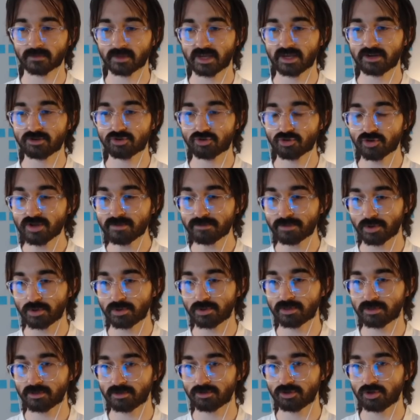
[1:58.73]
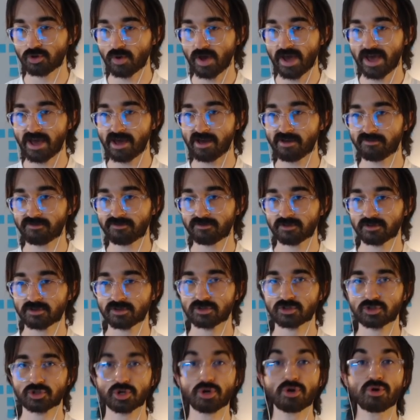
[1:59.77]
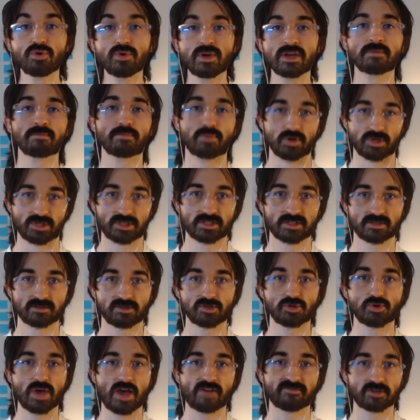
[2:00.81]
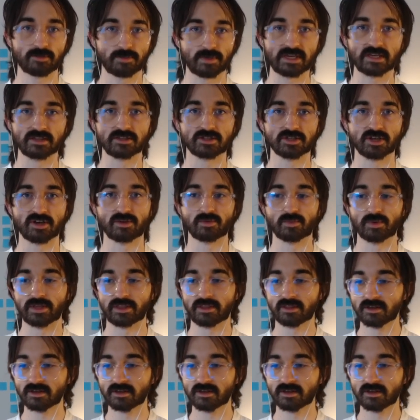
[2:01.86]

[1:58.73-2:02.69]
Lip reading: In Dreambooth, you have 2 inputs that you have to be concerned with.